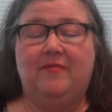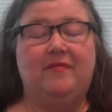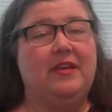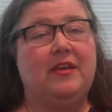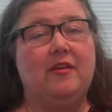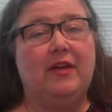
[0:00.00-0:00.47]

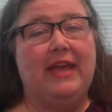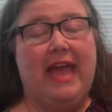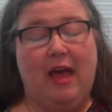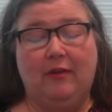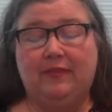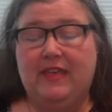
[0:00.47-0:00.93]
figuring
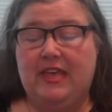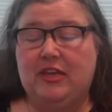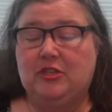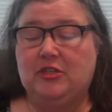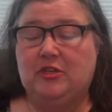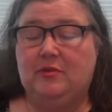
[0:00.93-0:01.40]
out the
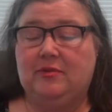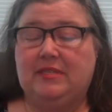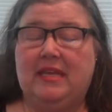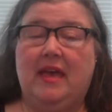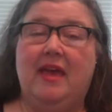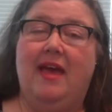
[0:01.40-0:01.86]

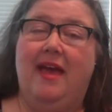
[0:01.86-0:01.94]
issues,